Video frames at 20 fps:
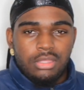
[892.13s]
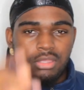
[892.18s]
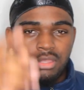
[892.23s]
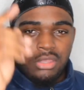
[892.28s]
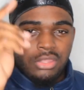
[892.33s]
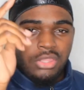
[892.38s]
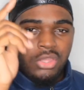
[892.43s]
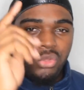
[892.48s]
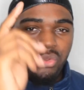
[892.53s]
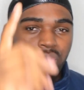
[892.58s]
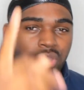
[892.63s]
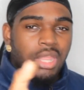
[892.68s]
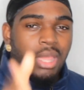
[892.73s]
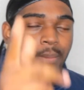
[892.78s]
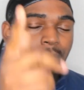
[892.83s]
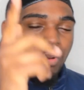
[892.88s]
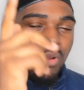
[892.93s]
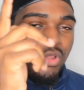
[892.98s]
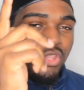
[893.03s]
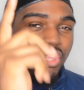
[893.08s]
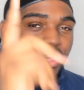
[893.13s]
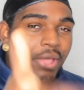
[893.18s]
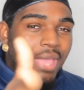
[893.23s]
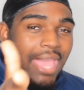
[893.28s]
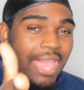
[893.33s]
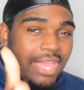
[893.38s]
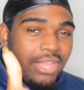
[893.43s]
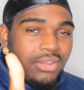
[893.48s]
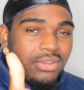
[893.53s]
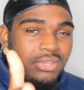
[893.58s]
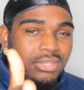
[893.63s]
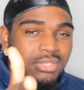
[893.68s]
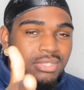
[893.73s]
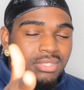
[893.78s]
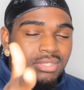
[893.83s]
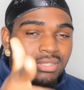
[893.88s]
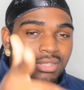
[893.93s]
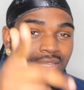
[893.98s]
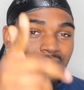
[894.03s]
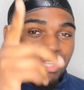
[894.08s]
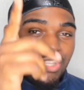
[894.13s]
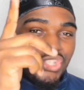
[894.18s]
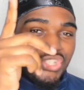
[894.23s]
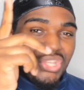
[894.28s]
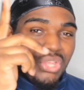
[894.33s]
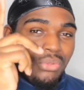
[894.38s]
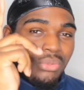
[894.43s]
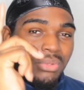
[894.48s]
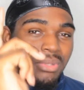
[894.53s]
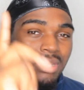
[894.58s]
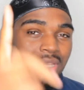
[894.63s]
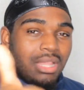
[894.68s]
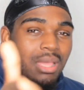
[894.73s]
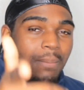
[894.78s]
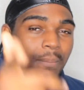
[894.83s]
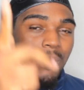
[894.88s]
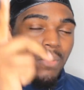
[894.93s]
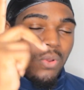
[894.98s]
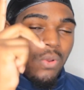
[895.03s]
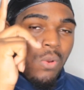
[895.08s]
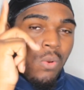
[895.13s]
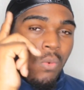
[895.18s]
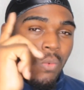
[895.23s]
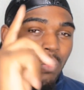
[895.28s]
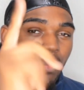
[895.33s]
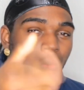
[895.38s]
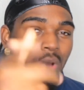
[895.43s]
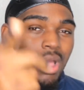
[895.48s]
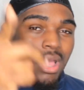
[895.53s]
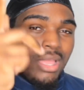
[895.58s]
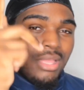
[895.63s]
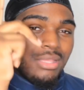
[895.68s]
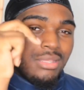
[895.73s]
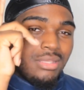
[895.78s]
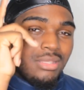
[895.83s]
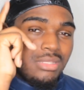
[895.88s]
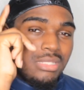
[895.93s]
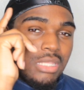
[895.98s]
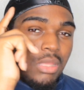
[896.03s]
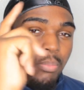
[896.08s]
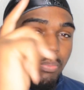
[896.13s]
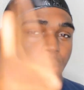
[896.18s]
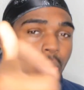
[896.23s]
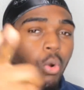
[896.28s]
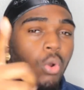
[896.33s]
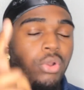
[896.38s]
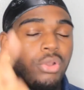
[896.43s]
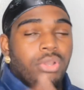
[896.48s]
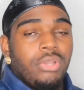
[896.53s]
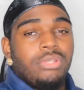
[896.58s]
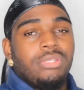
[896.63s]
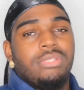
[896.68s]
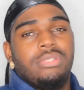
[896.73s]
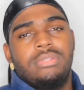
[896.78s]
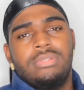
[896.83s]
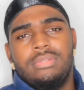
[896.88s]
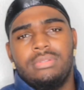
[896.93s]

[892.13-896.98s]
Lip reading: Your haters is your number 1 supporters.